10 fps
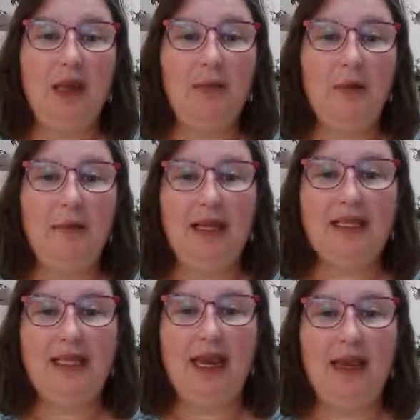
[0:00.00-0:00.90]
to keep it
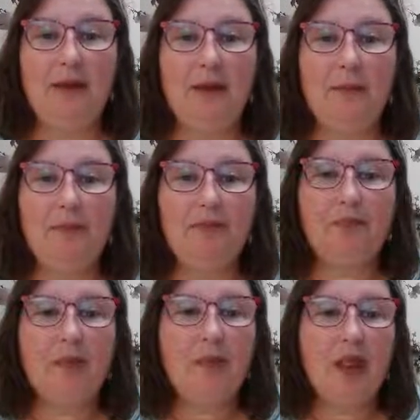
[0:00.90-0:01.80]
maintained.
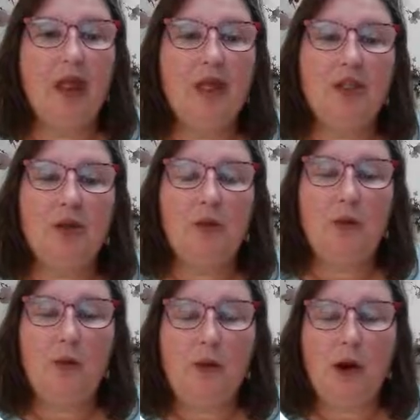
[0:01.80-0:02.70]
So
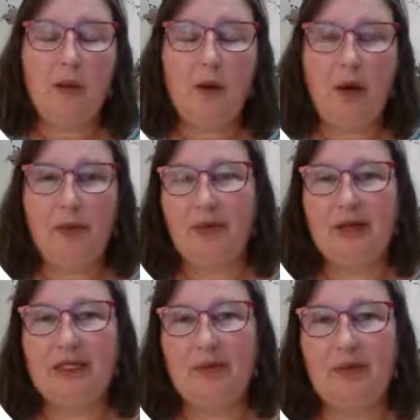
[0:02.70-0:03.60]
the number one
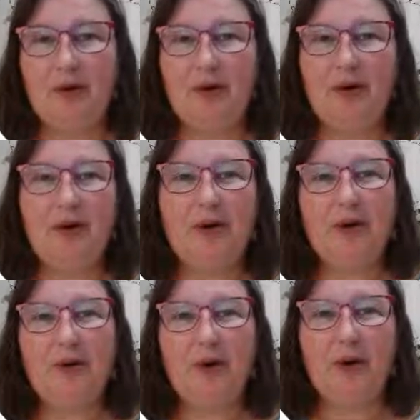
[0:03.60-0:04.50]
principle
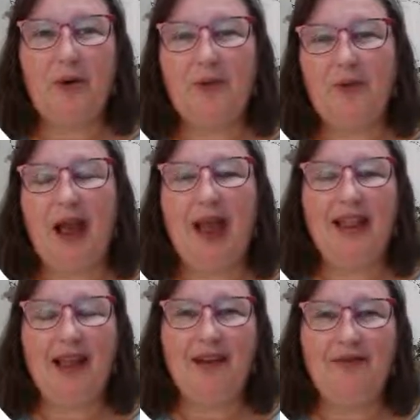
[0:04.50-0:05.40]
or
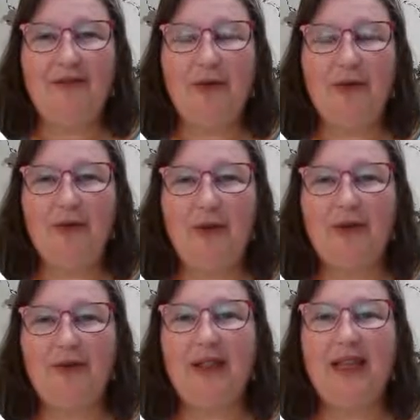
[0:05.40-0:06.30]
guideline from the
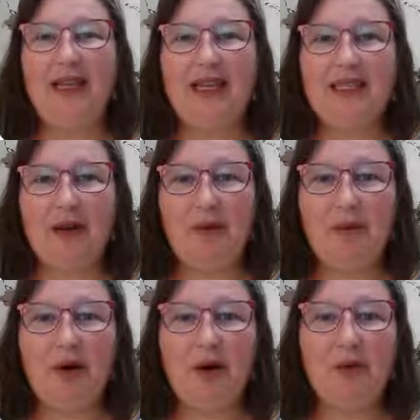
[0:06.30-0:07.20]
Florida Friendly
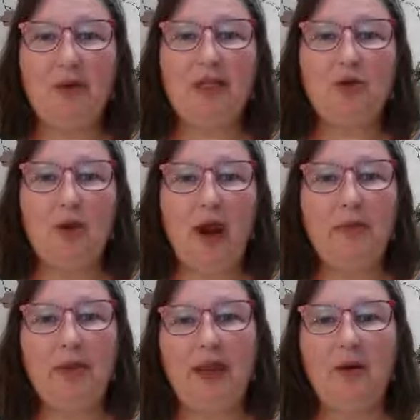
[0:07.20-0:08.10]
Landscaping Program is
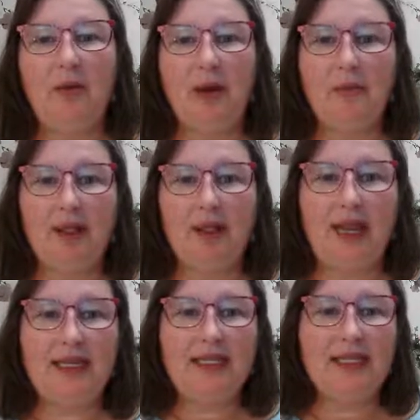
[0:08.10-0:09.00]
right plant, right
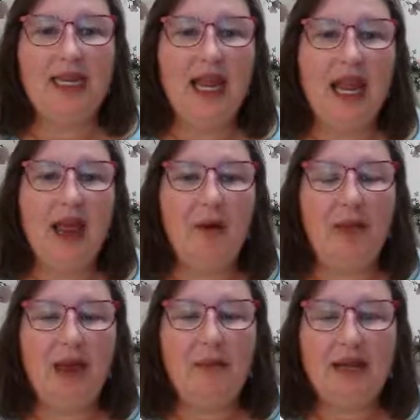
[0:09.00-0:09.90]
place. And
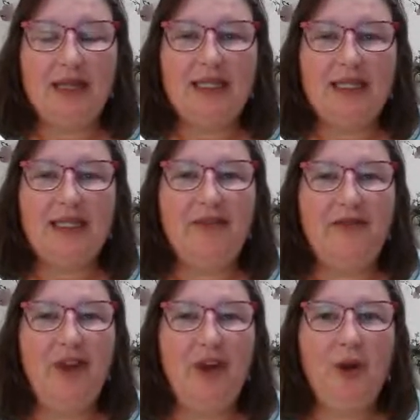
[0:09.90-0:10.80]
what that means is
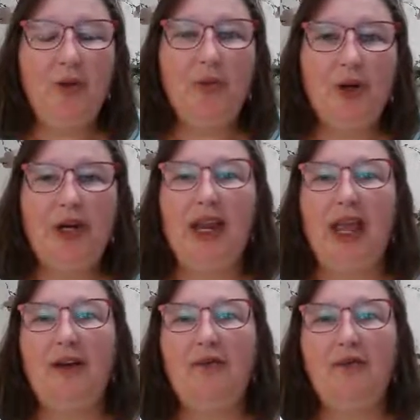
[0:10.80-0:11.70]
if you put
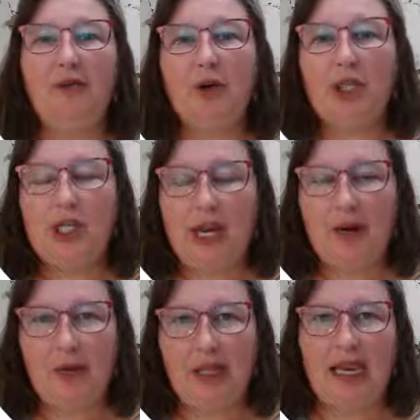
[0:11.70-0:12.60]
a full
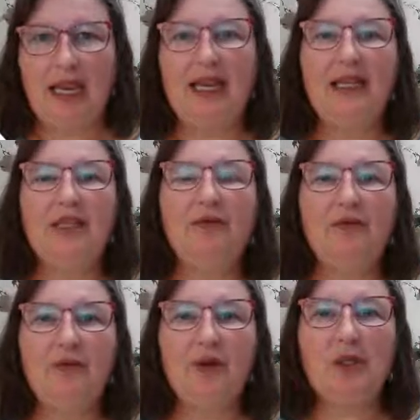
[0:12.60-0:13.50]
shade plant into
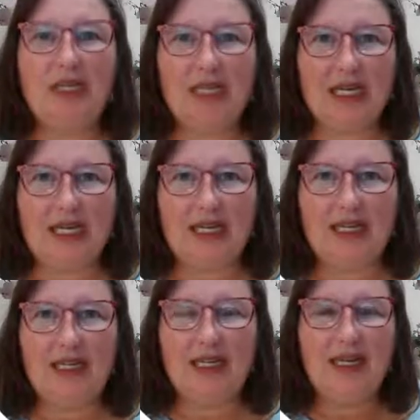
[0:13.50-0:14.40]
full
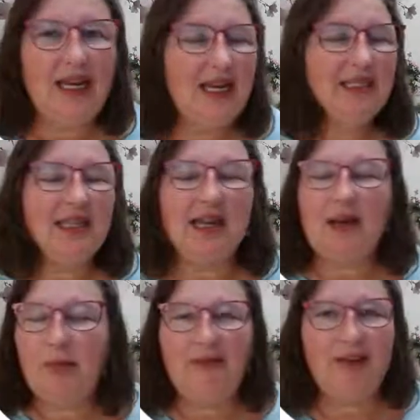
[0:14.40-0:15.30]
sun, it's not
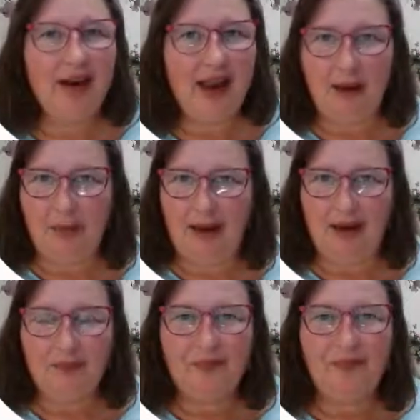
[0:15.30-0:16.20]
going to be very
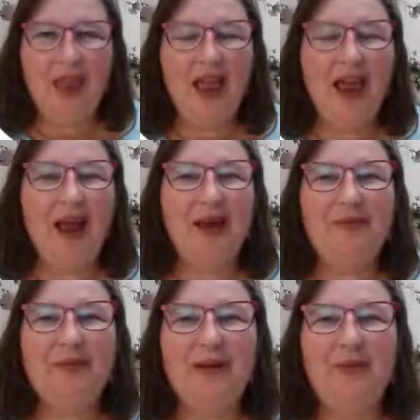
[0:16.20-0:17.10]
happy.
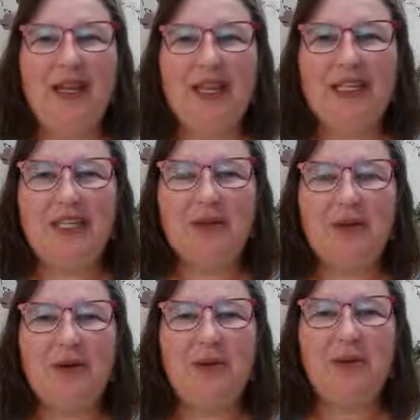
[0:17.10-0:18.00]
So we need to do a
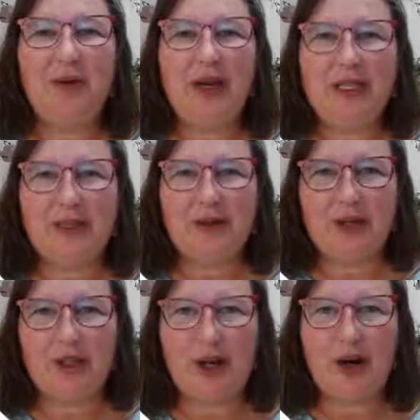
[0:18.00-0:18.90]
little
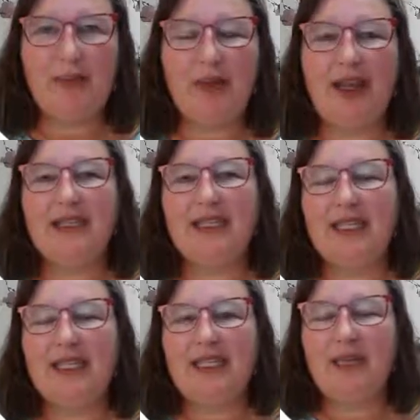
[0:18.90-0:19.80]
research on our plants
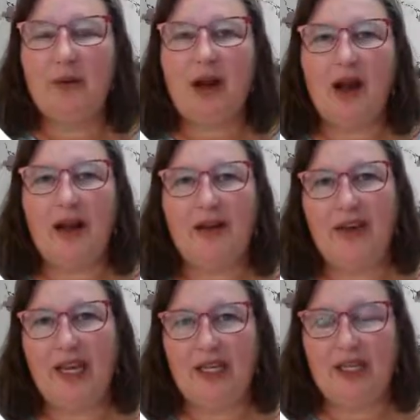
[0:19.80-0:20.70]
and see what kind
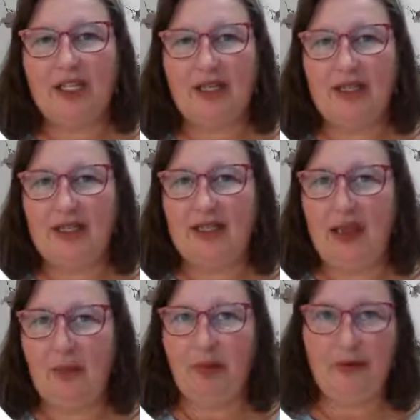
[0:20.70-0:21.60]
of conditions
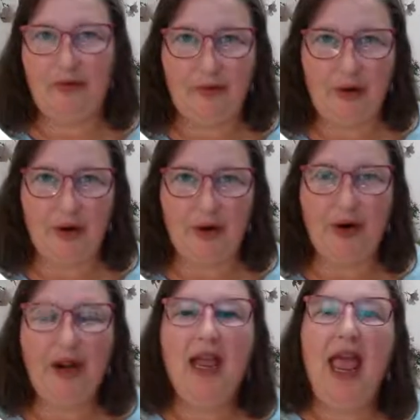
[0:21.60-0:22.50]
they prefer